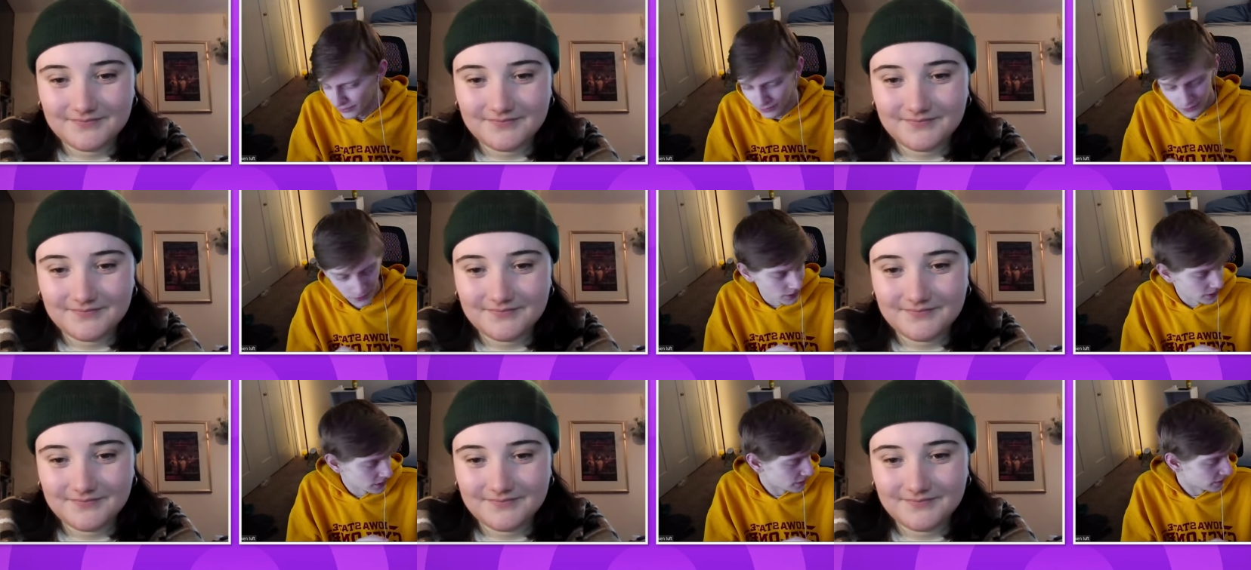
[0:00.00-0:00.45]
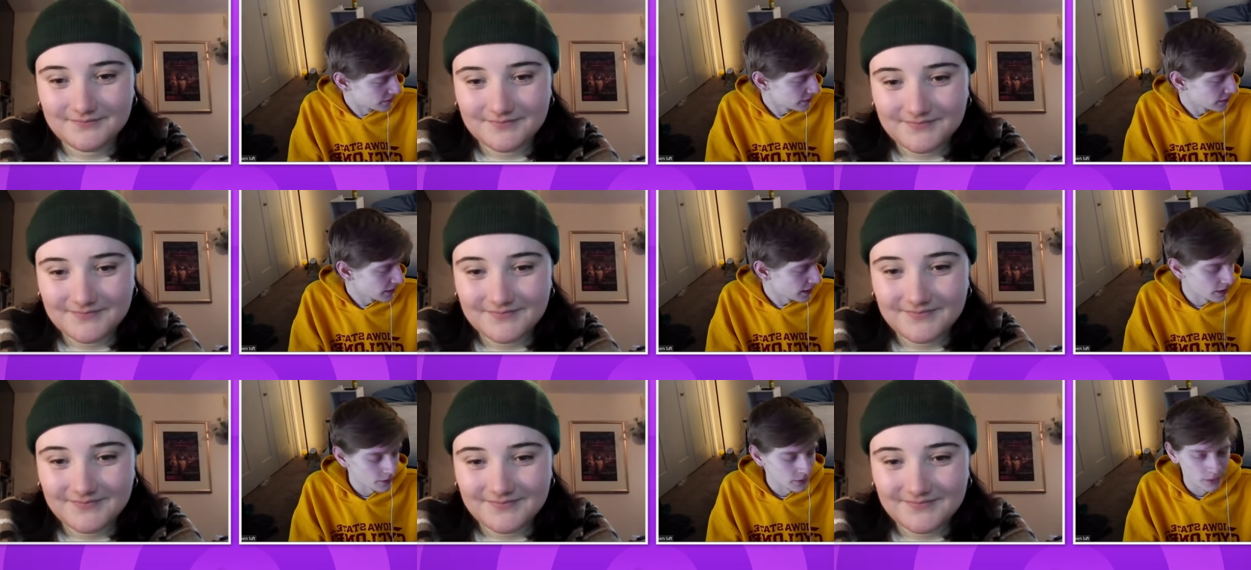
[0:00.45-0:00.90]
Speaker 1: was
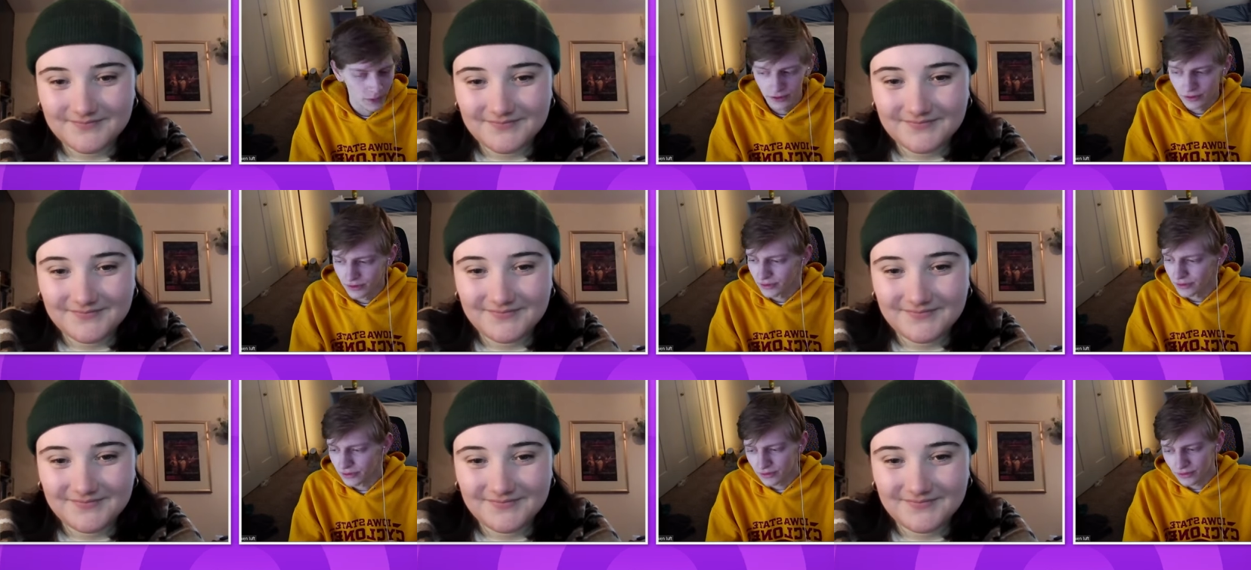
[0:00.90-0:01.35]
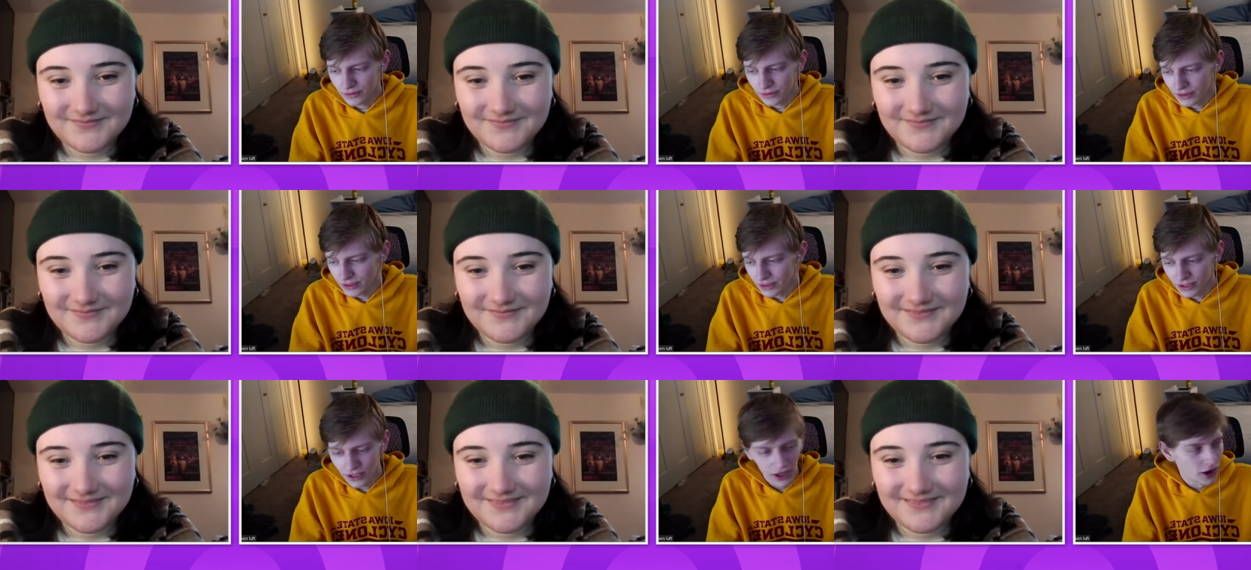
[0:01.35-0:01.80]
I was
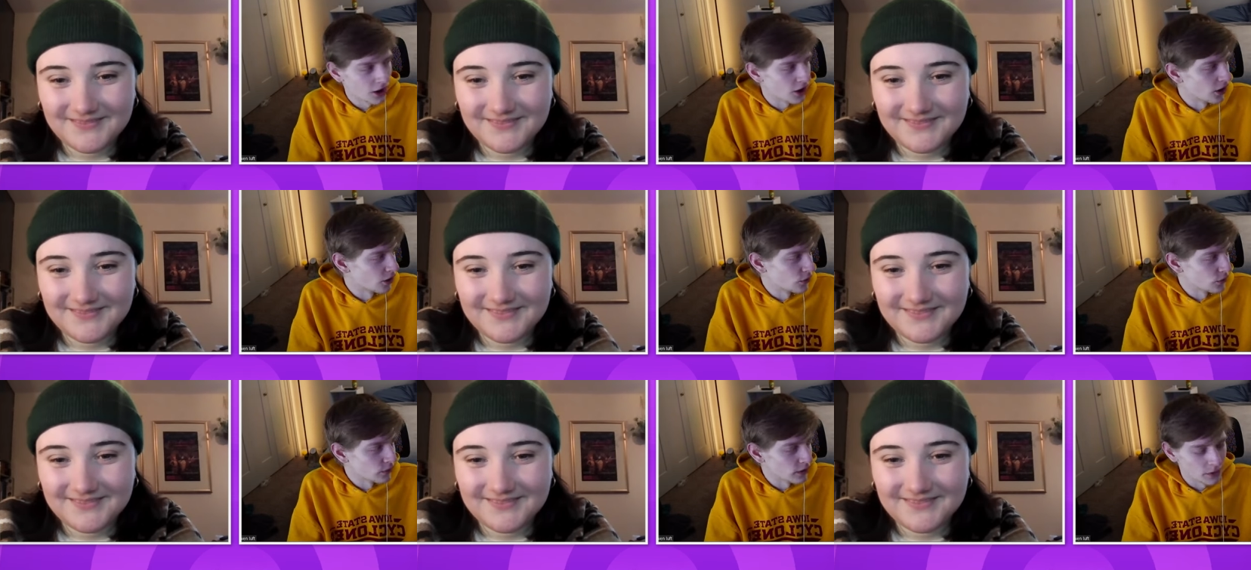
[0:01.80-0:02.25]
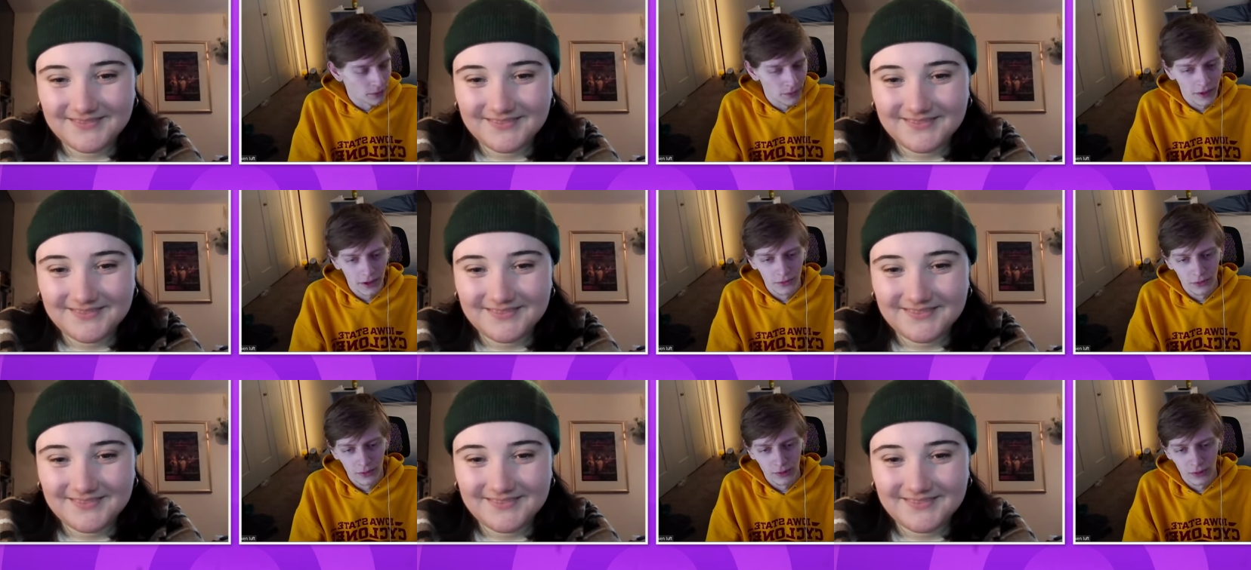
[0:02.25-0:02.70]
all around my
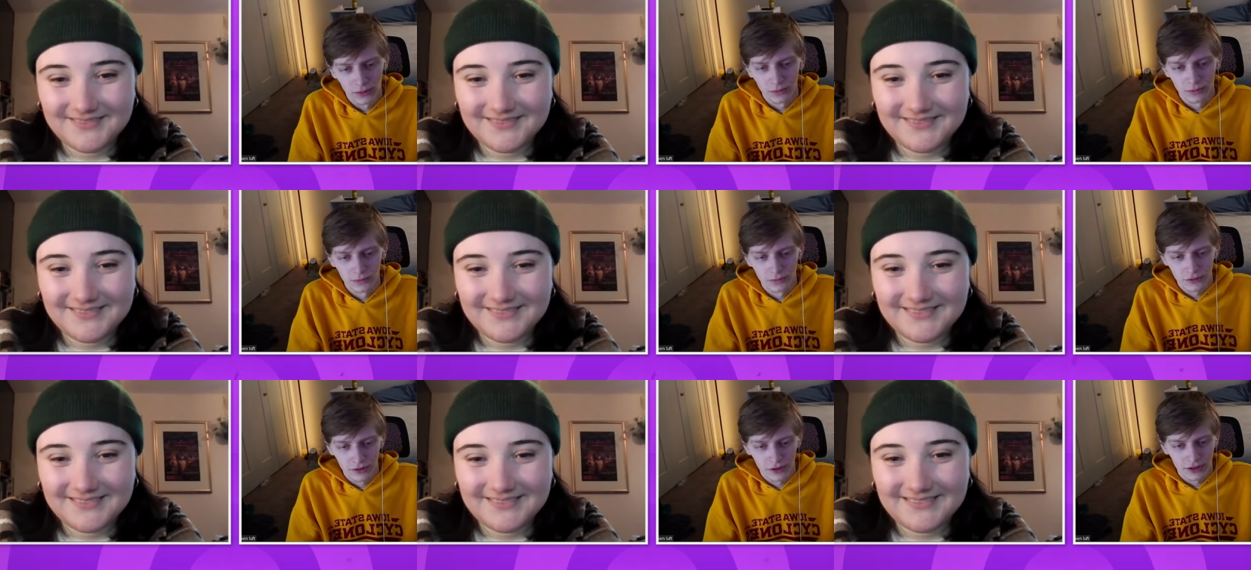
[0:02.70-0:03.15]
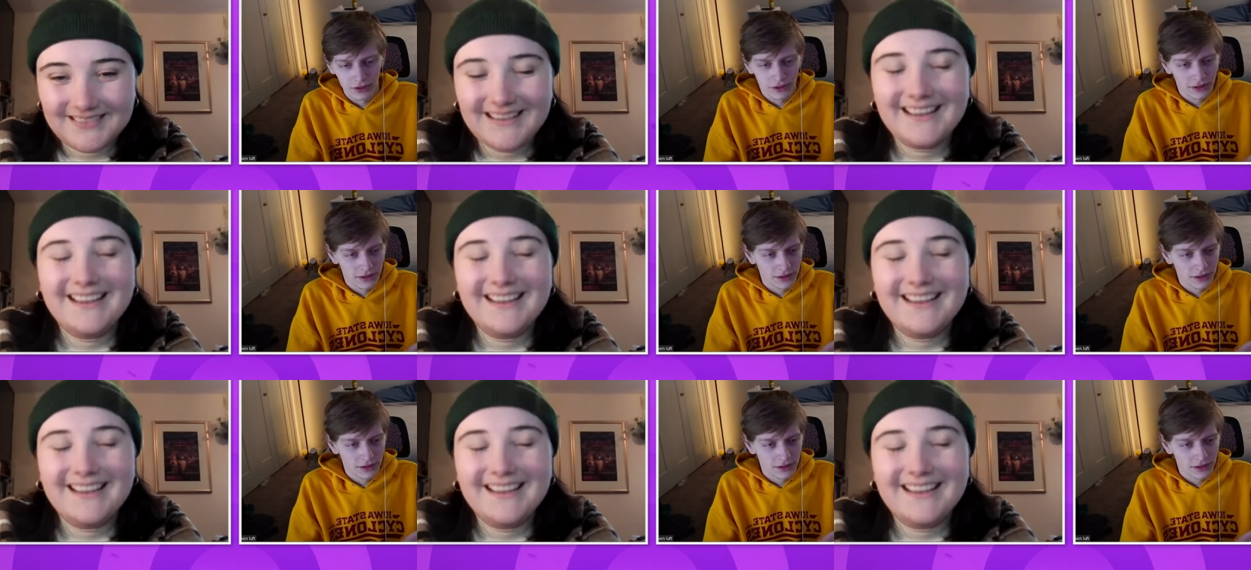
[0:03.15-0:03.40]
room just